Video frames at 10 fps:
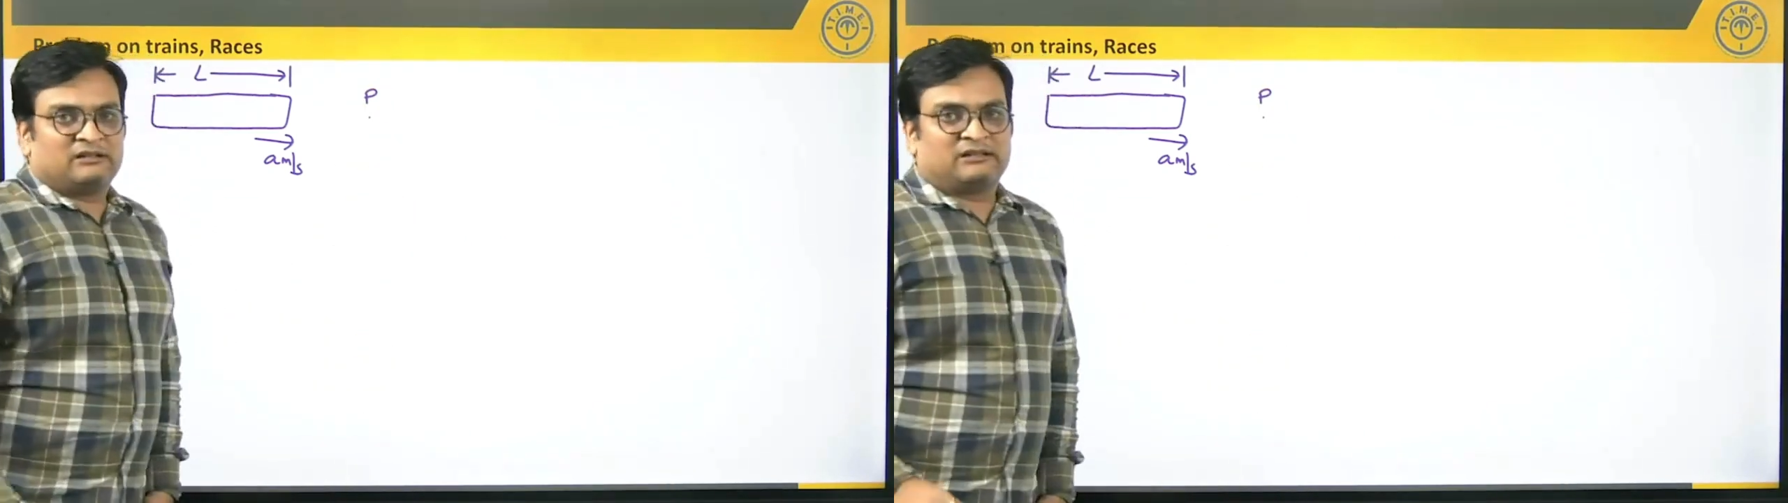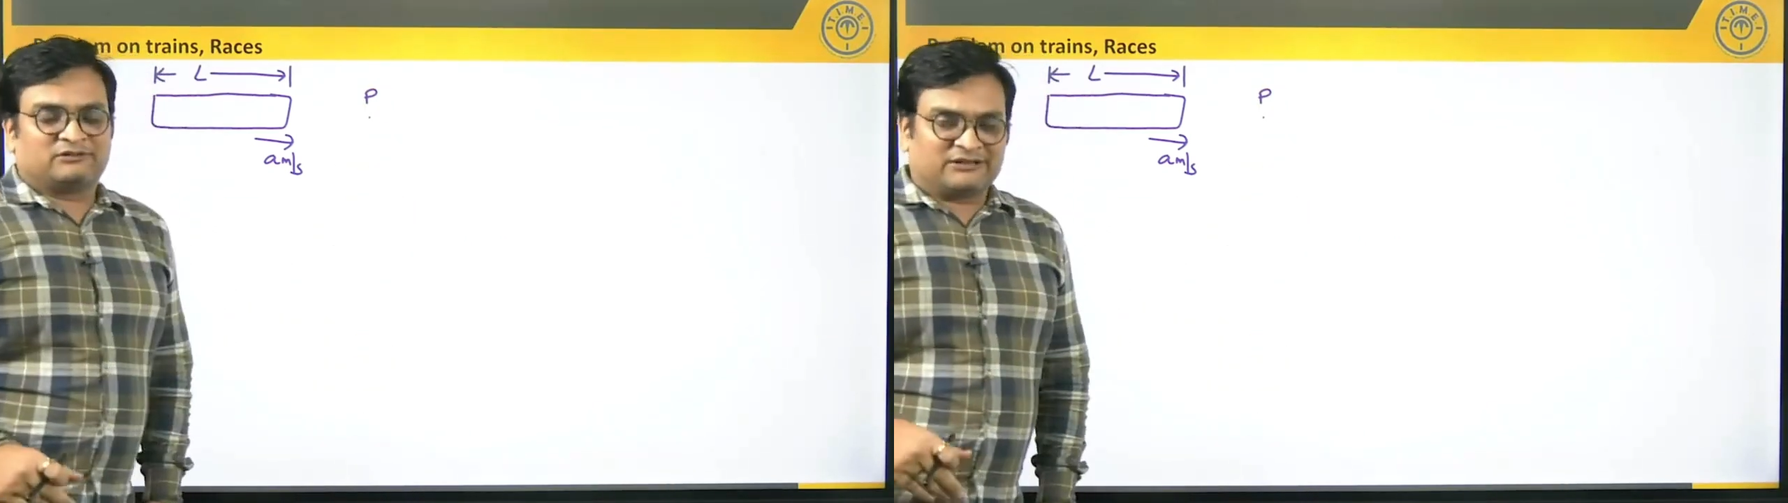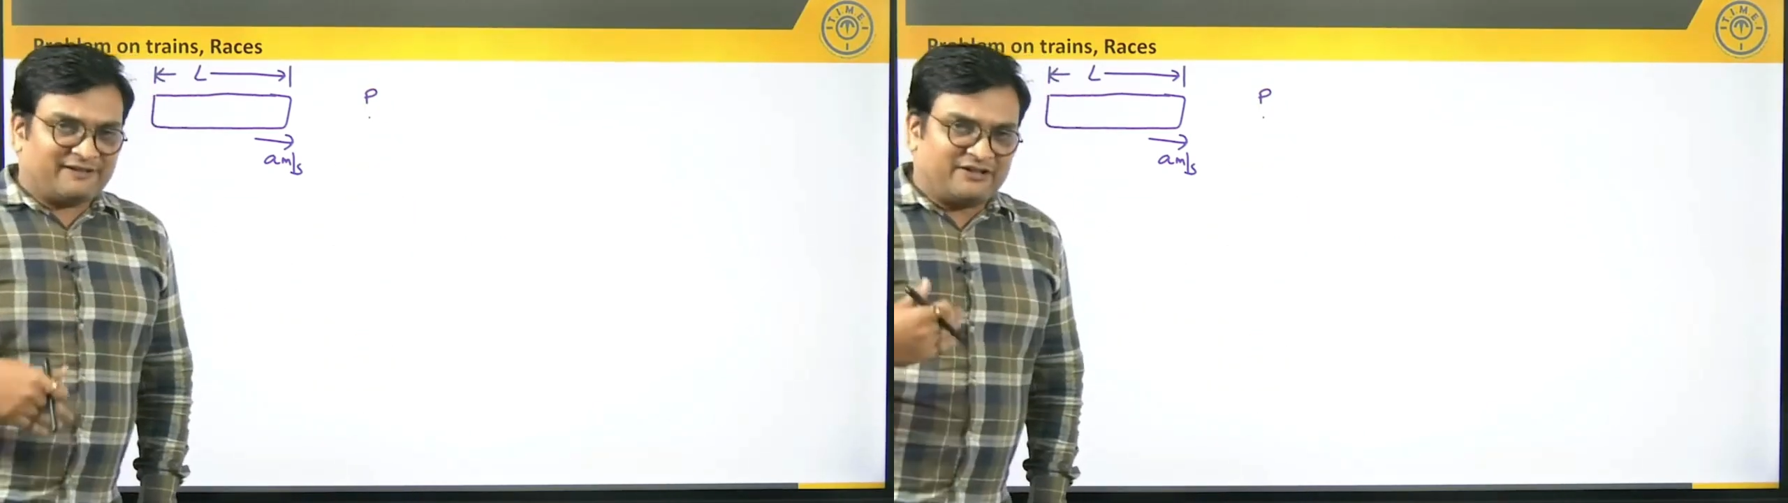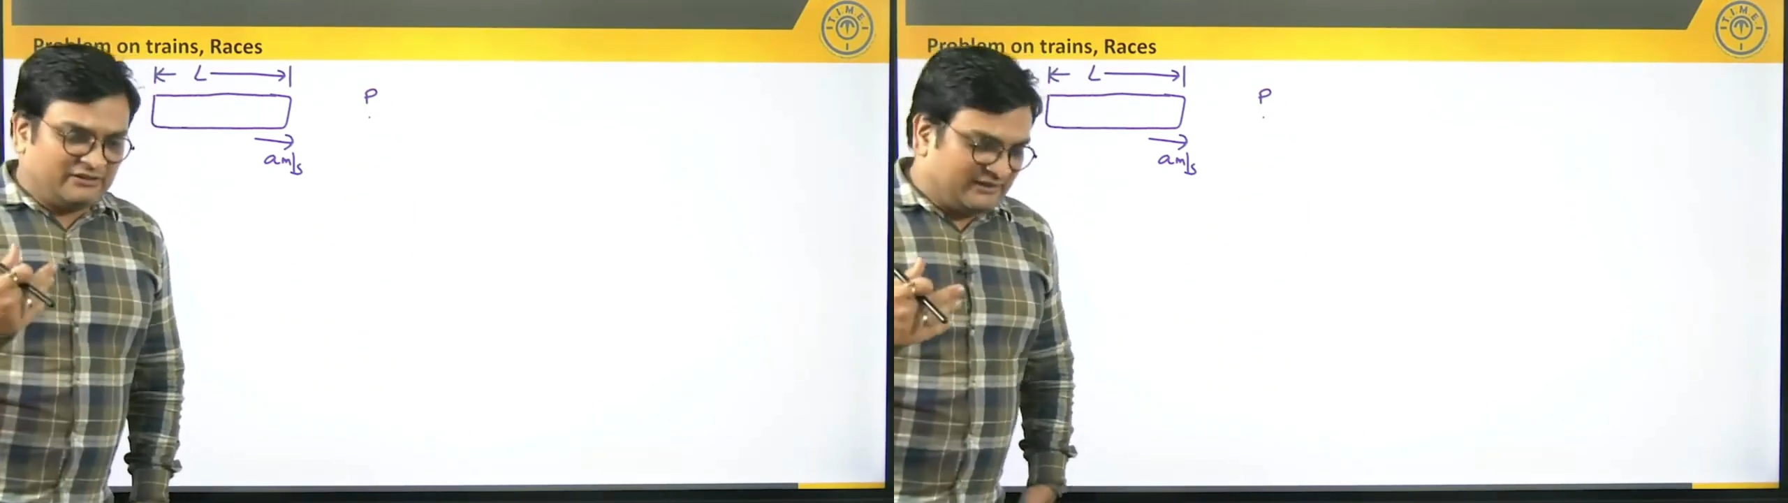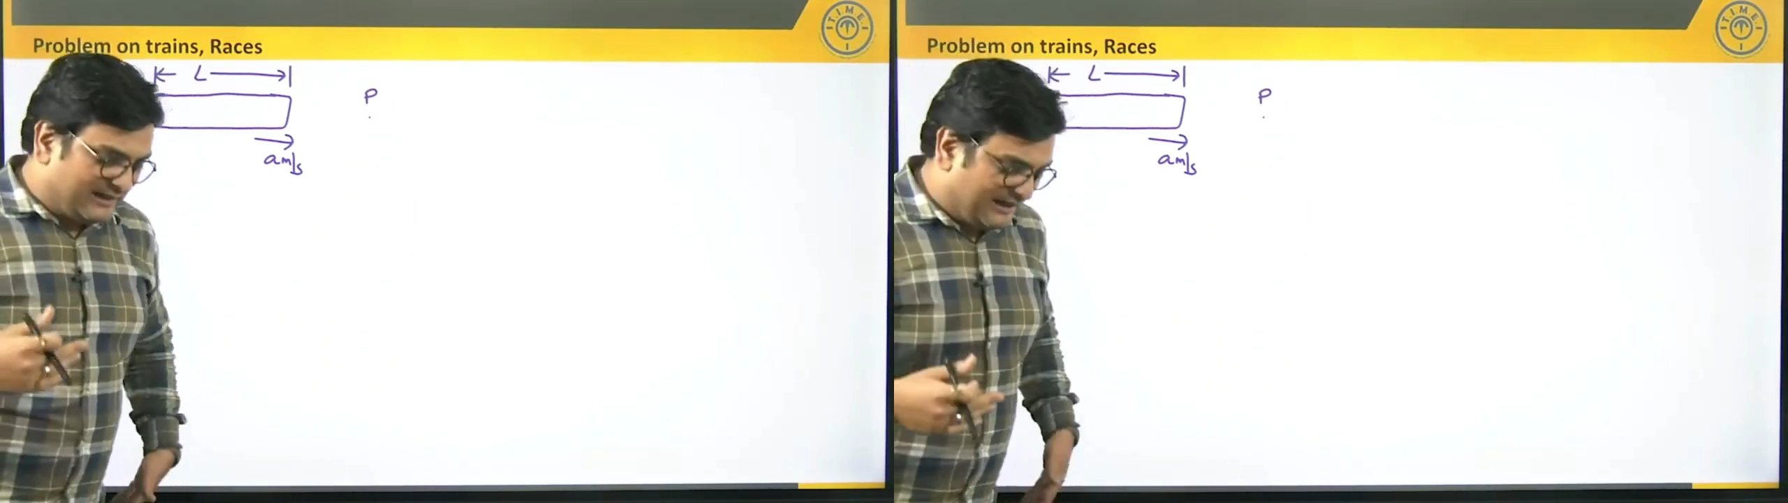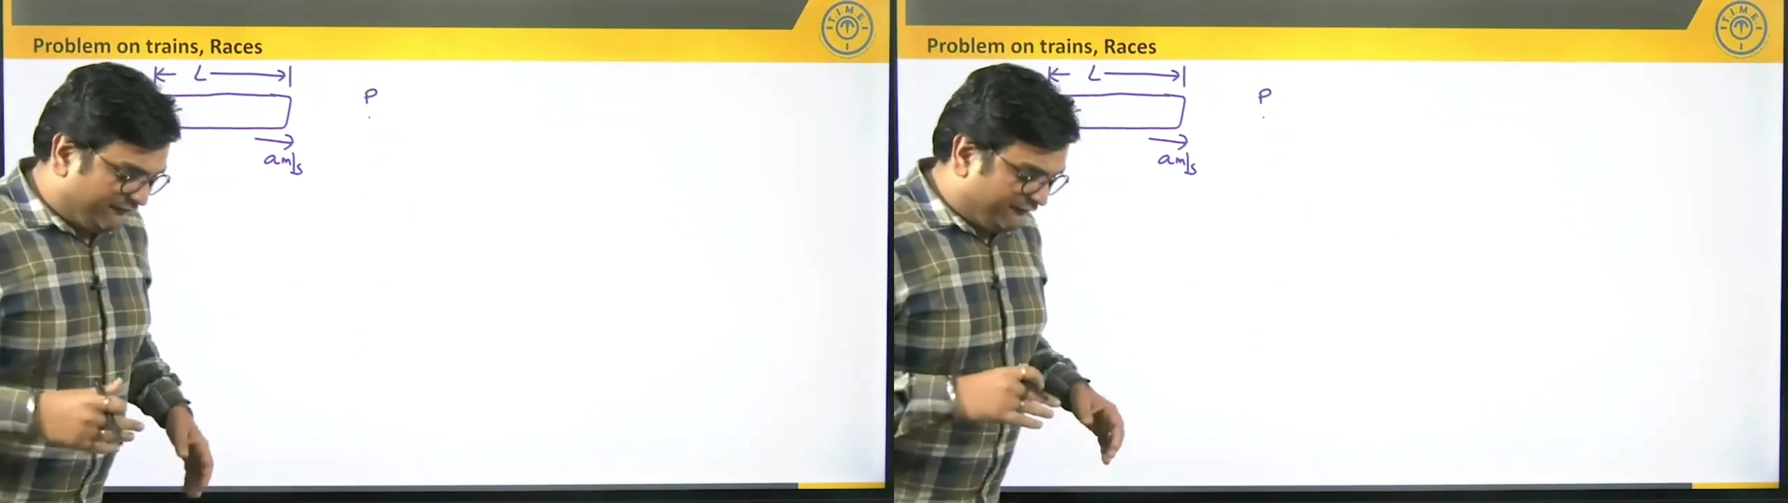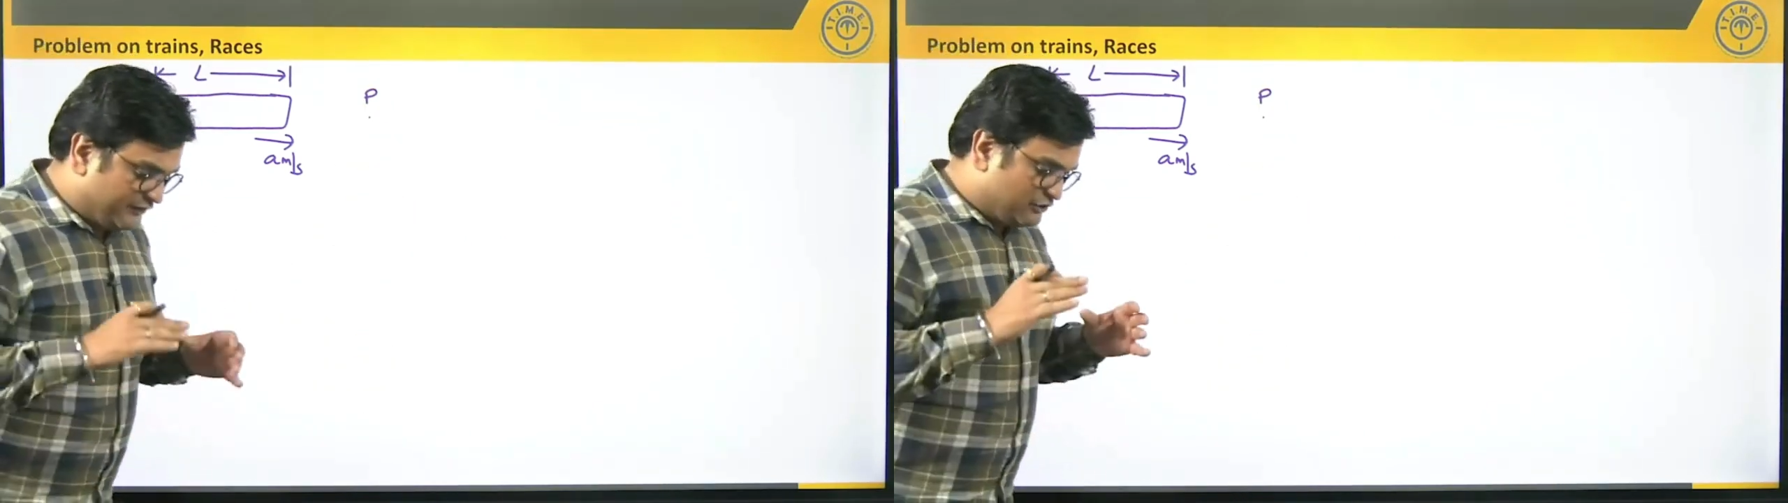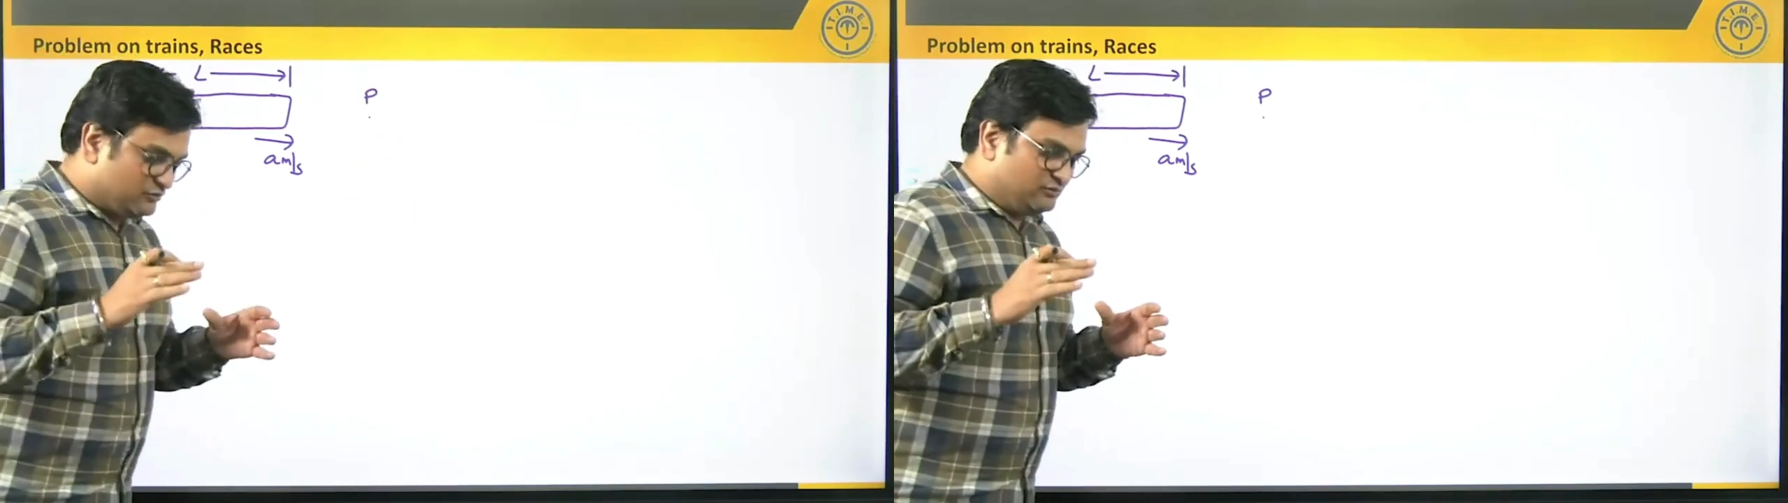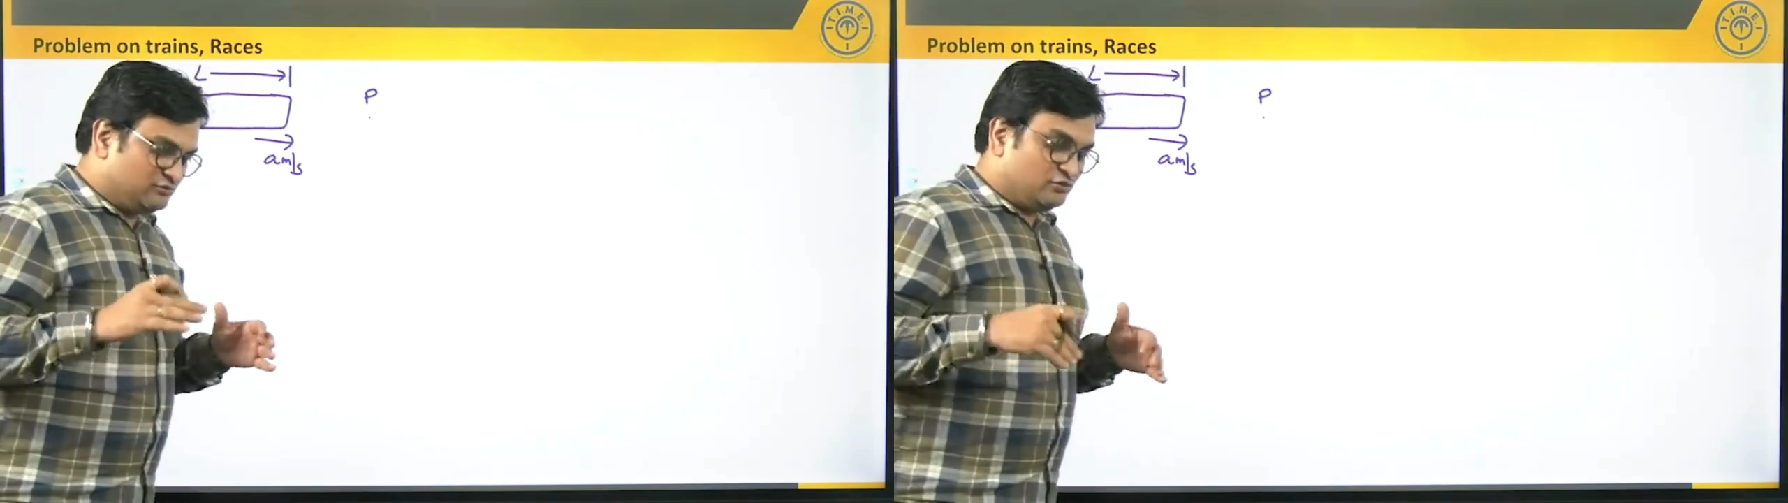Now the question that I have for you